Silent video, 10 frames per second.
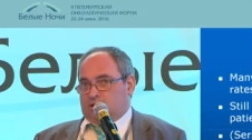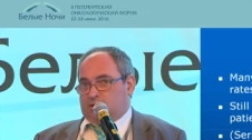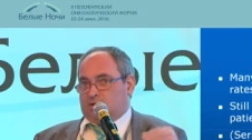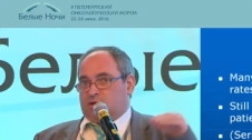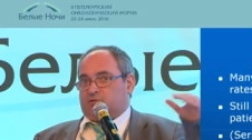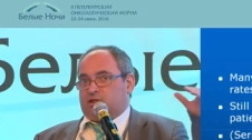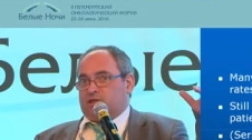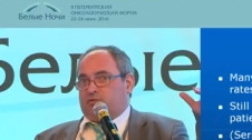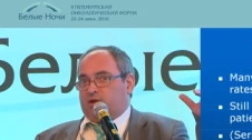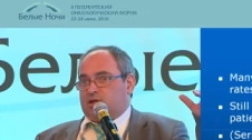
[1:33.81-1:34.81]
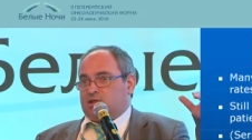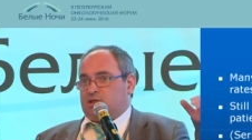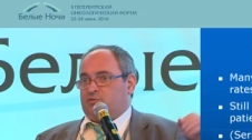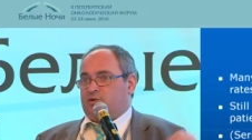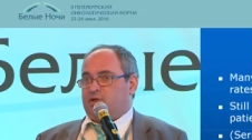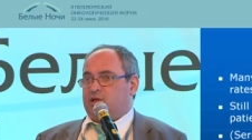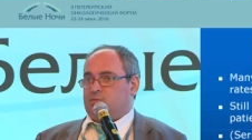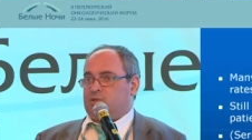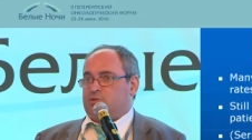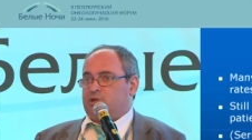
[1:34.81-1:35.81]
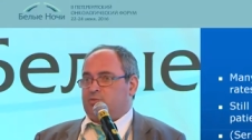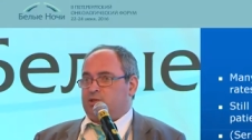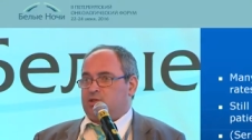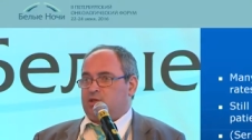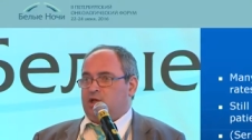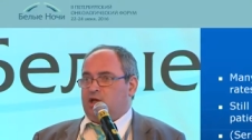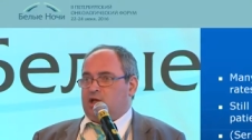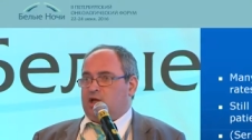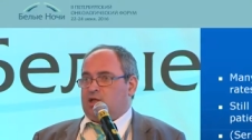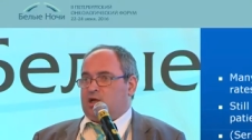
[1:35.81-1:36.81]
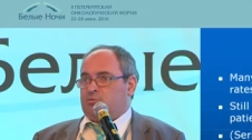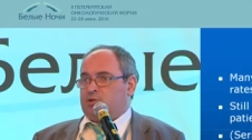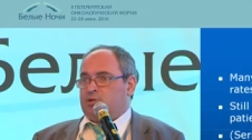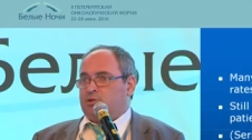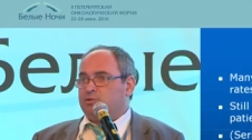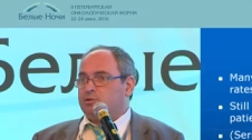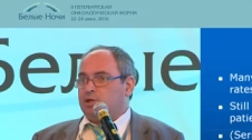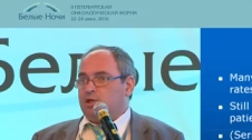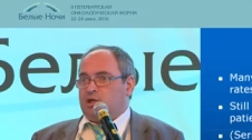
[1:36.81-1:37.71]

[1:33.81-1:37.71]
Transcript: to increase efficacy of available treatment, and number two,